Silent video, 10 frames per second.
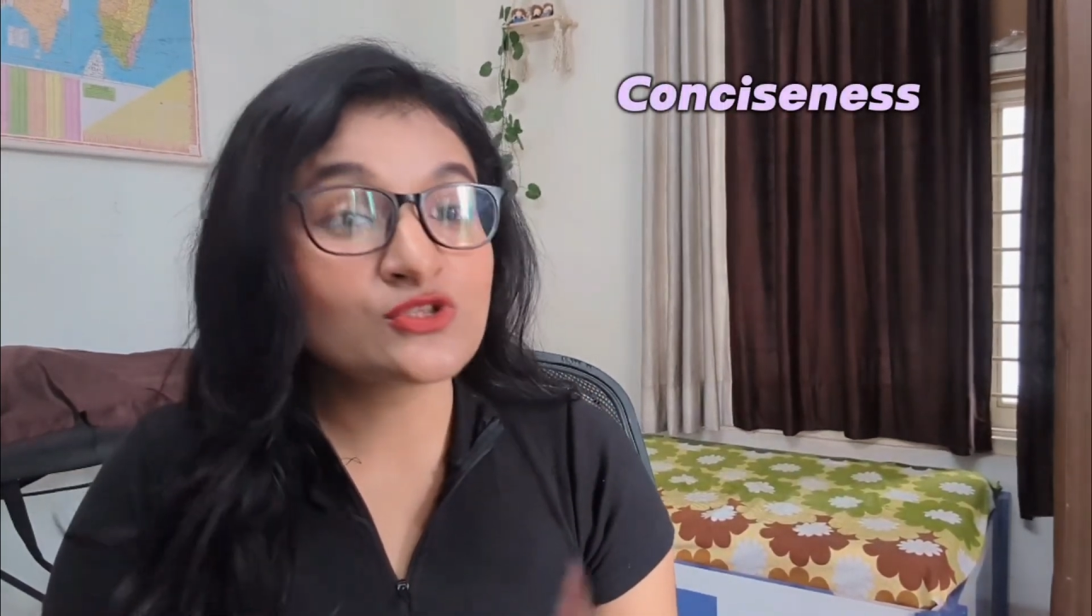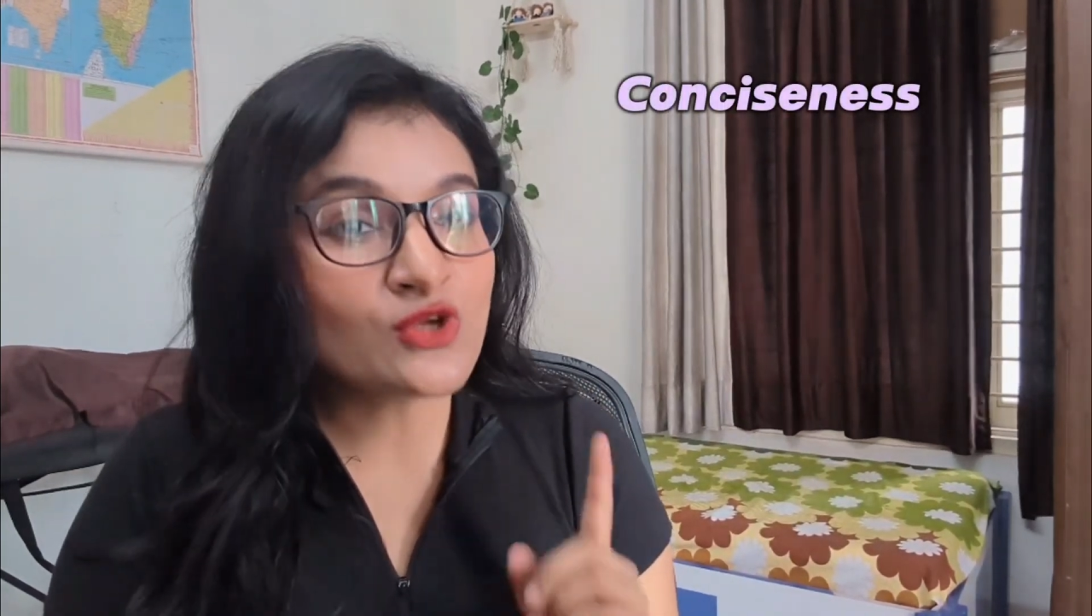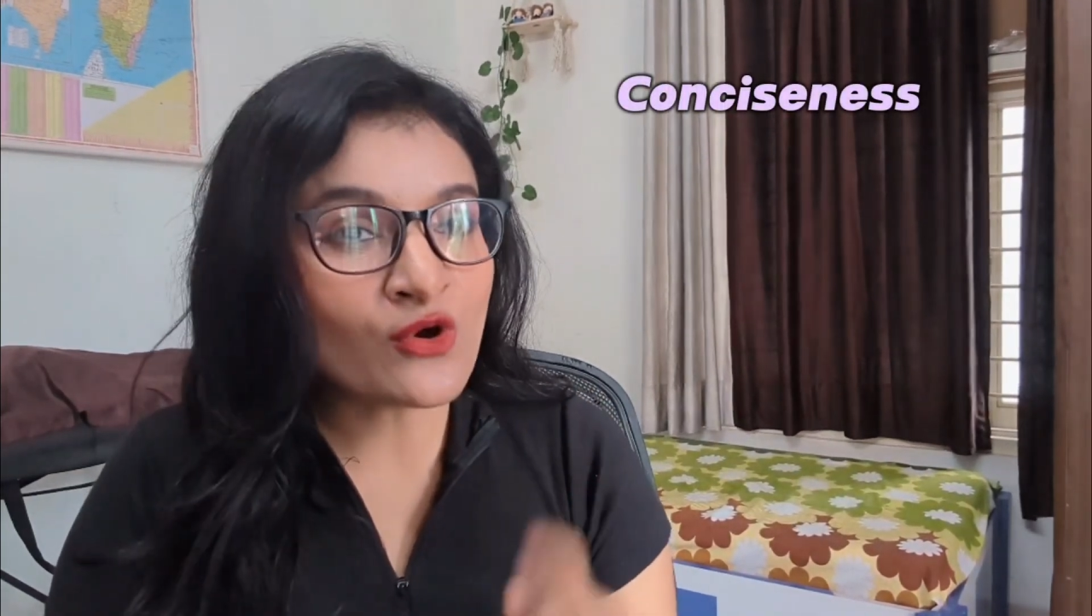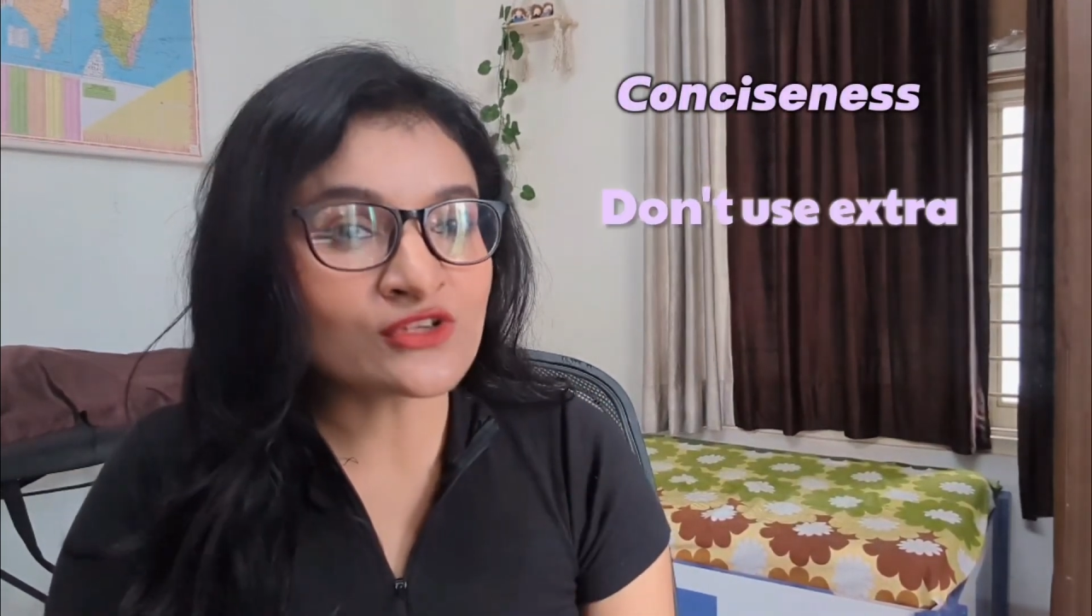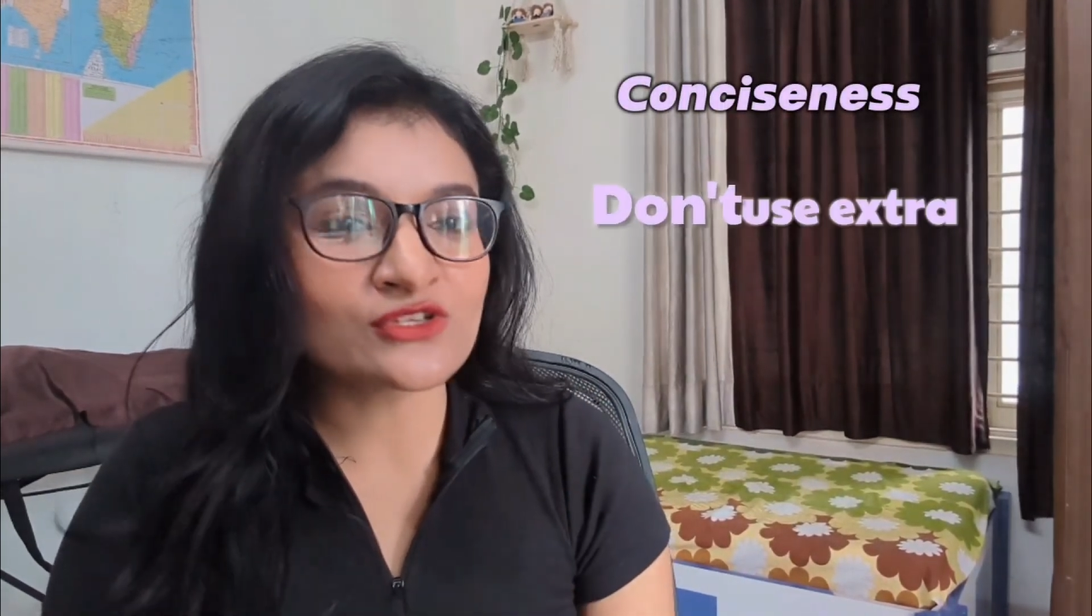
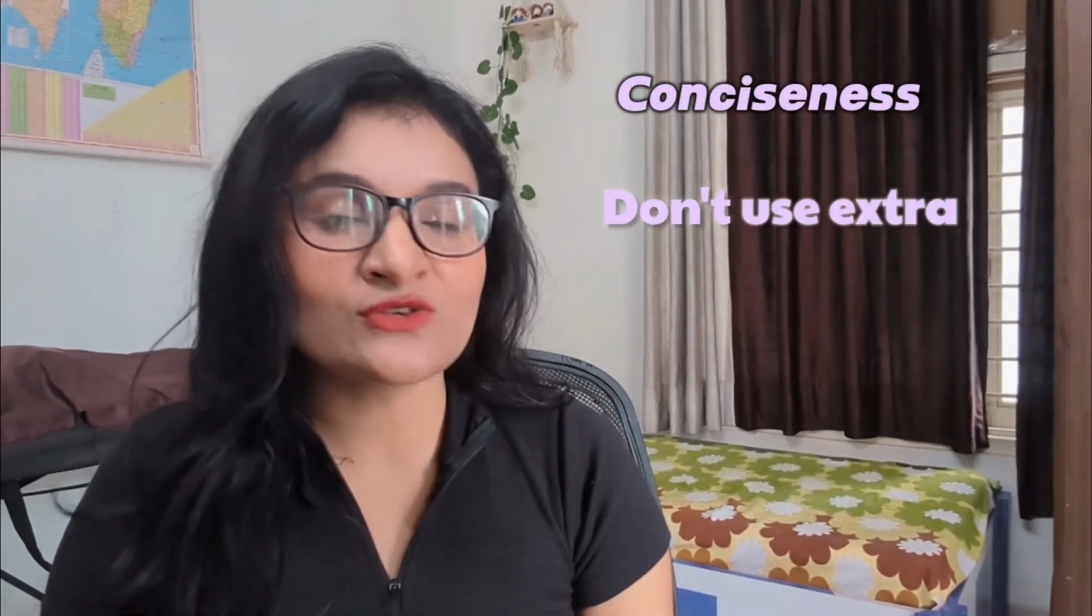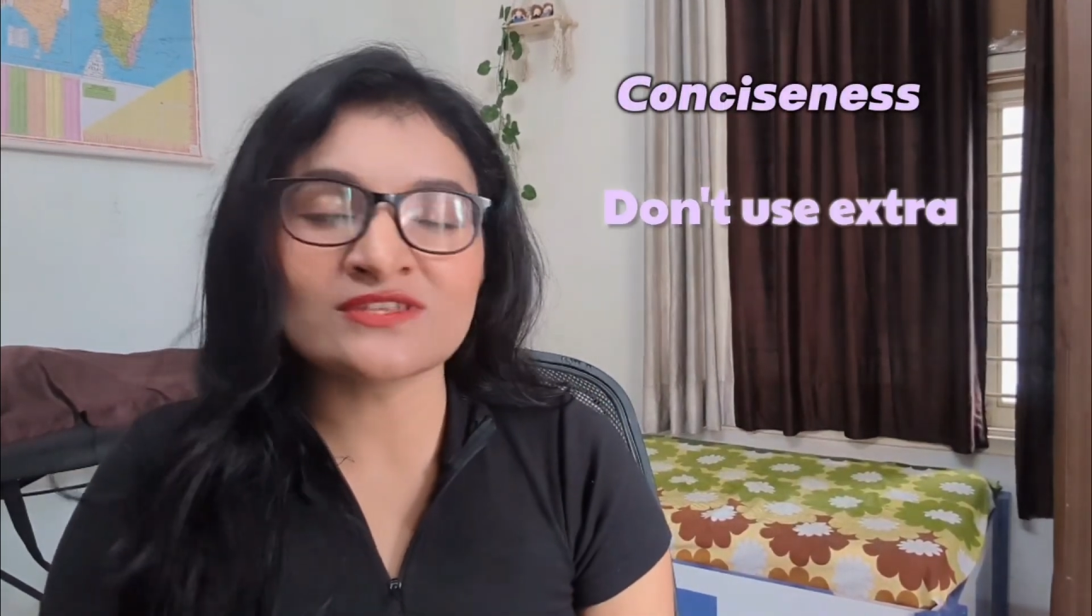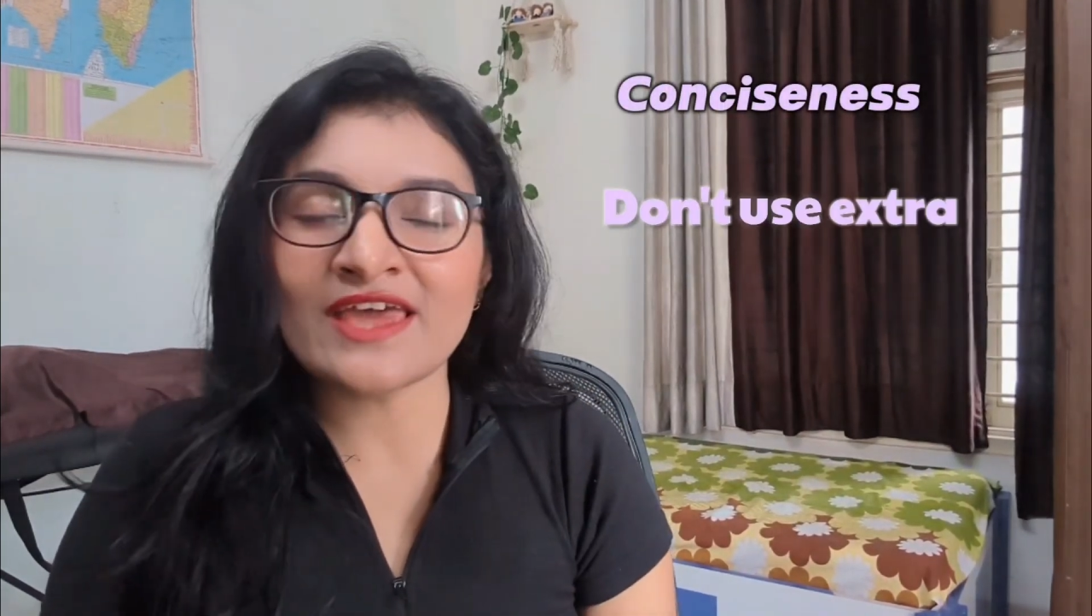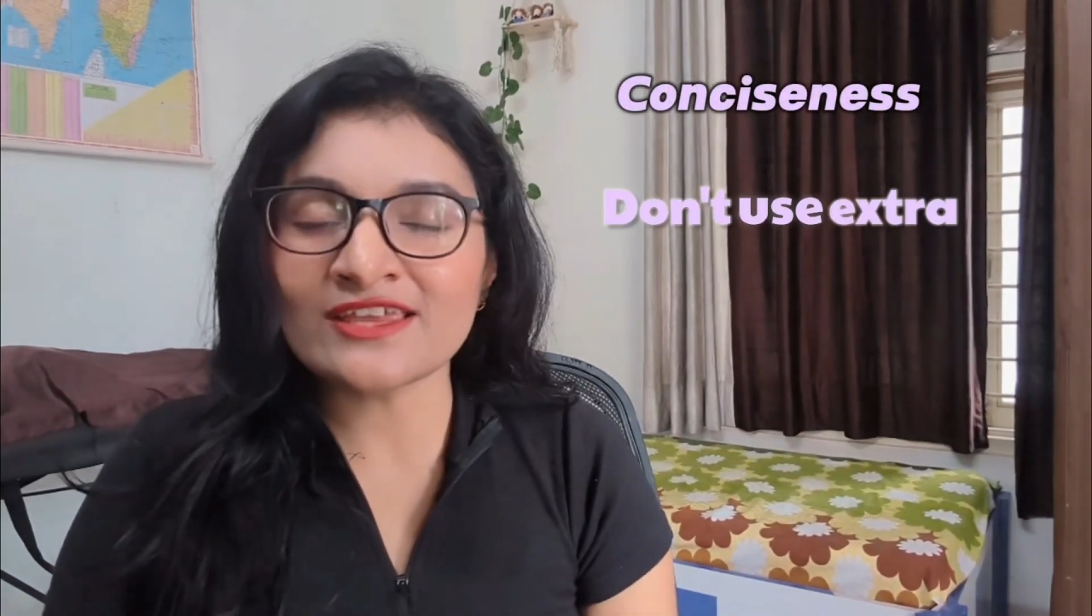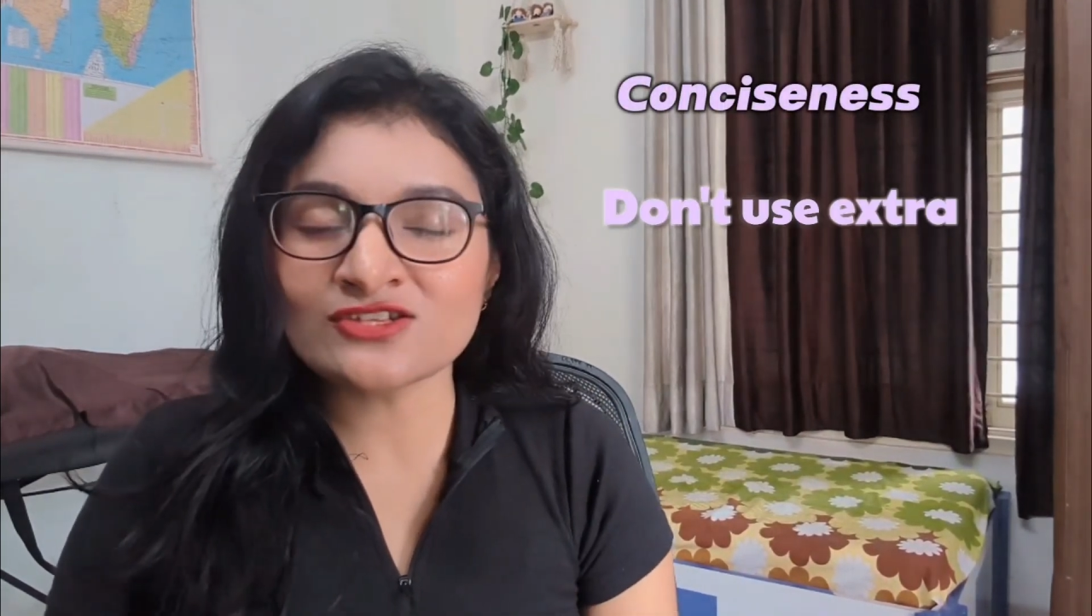Don't
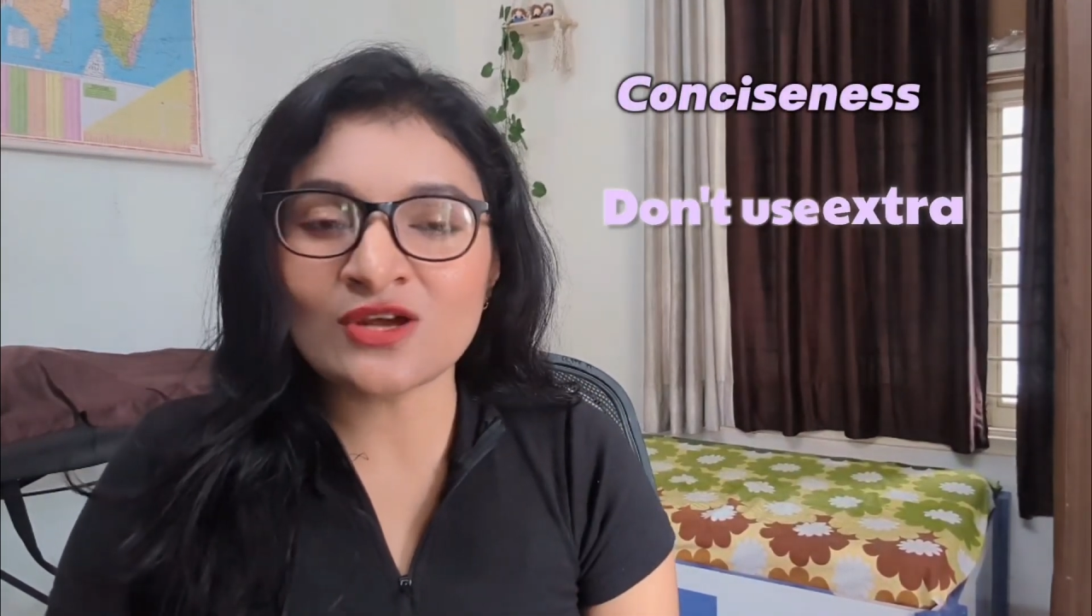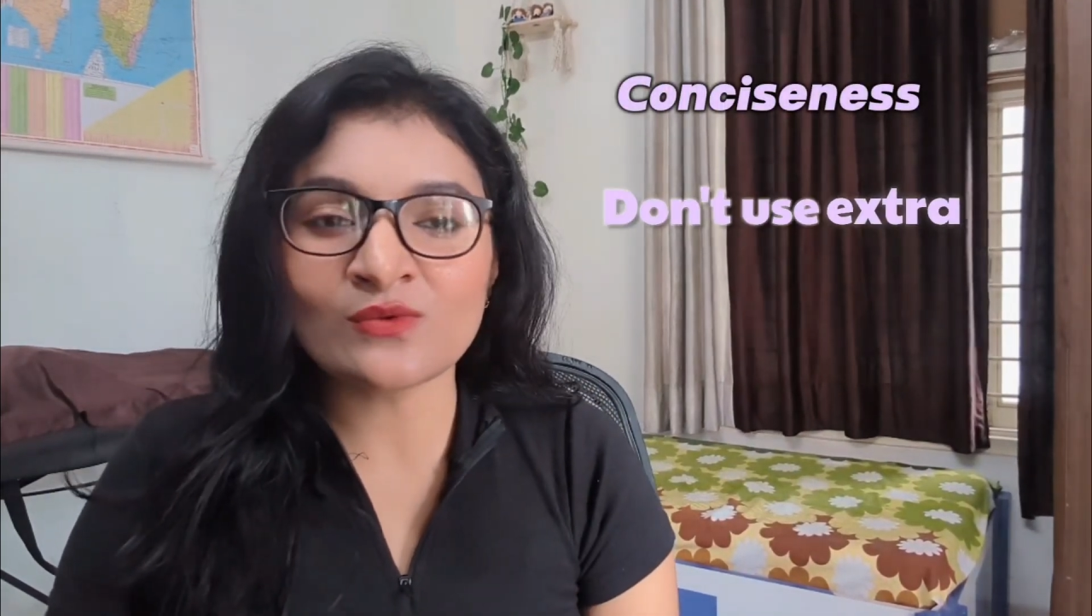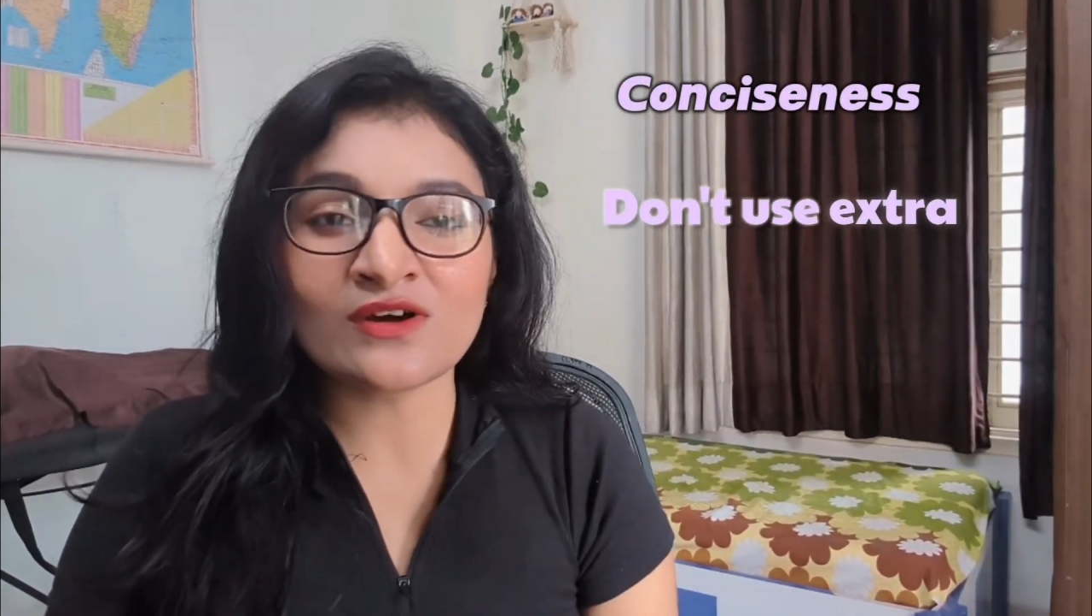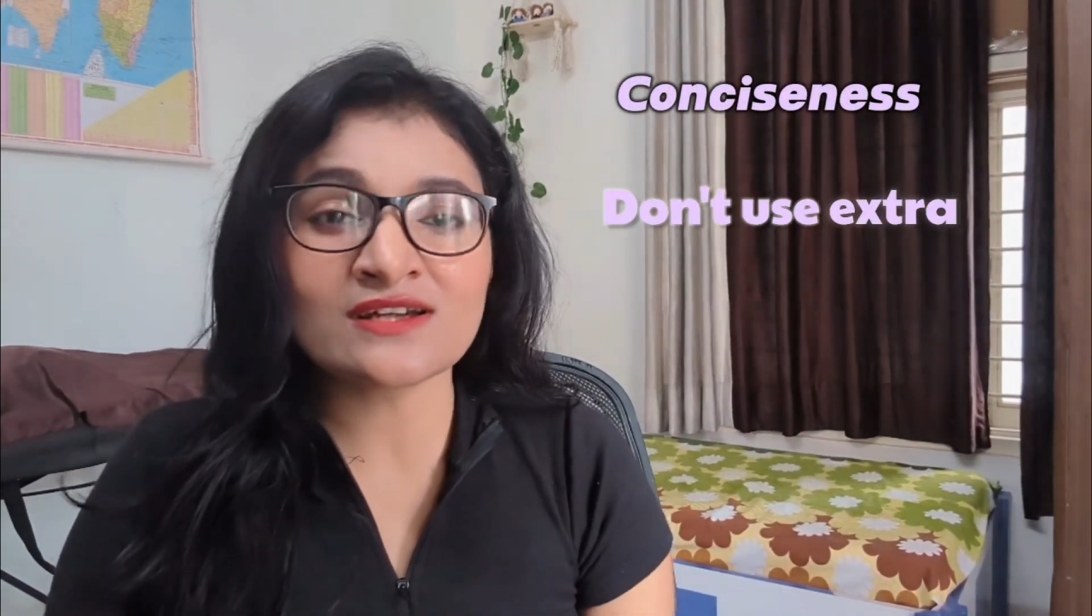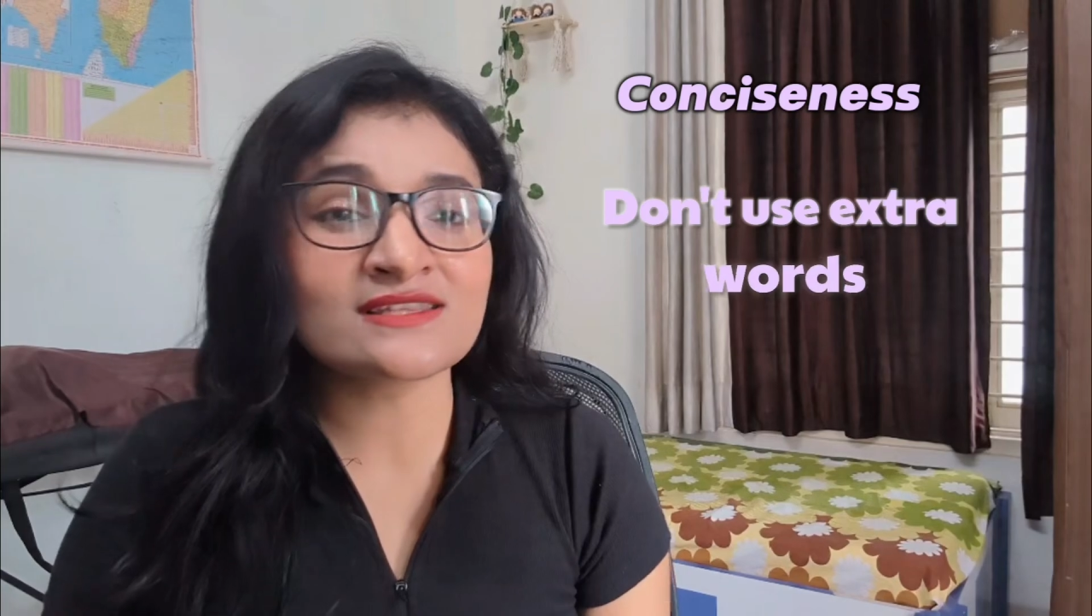use
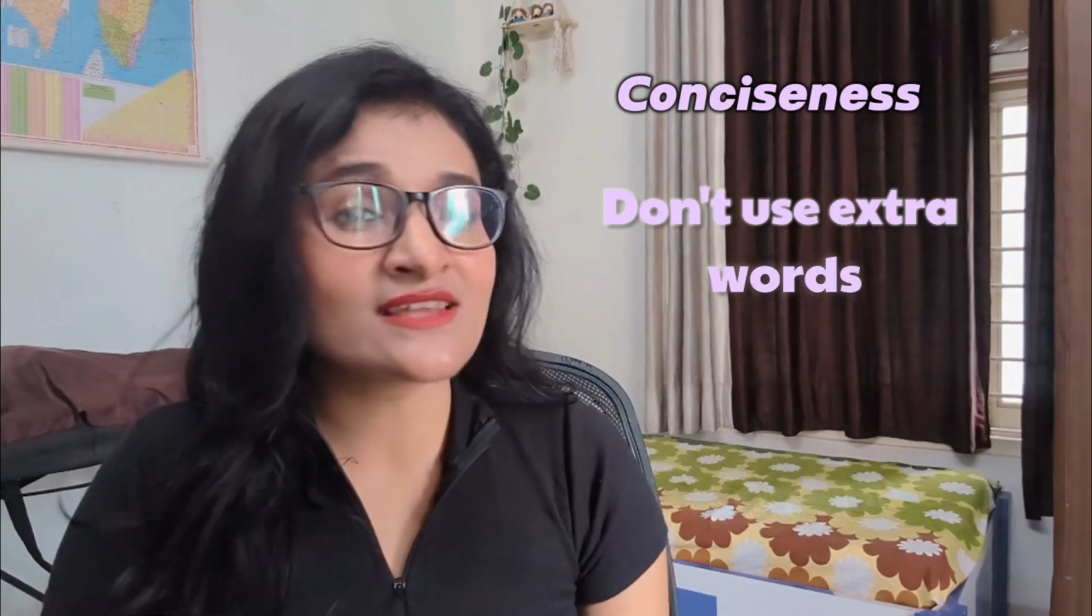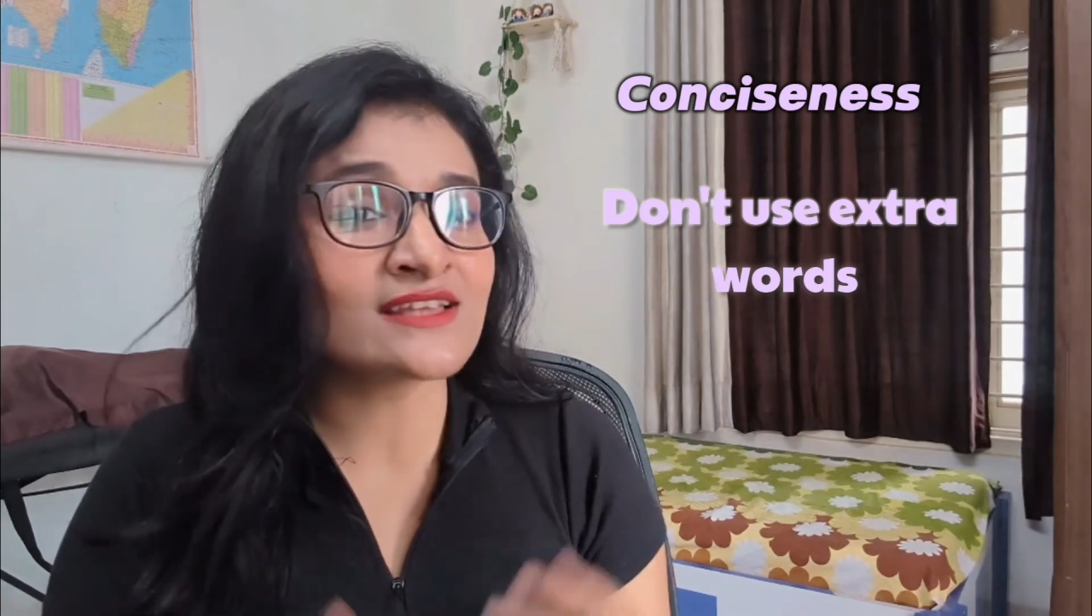extra words